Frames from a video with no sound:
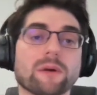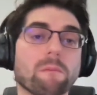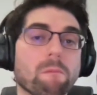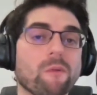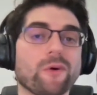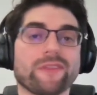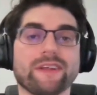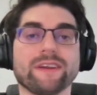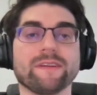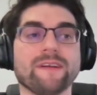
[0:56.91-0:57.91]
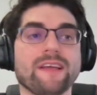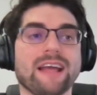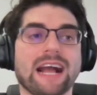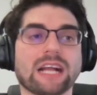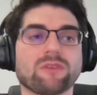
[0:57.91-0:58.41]
more than
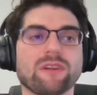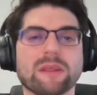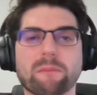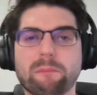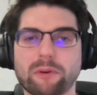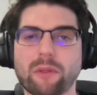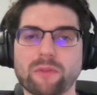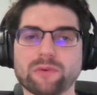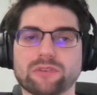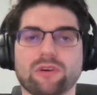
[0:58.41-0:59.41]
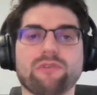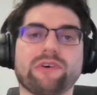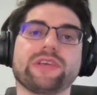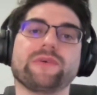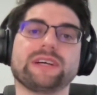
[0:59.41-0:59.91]
actually the product of
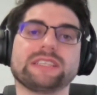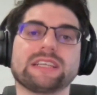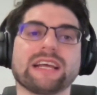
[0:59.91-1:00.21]
iOS,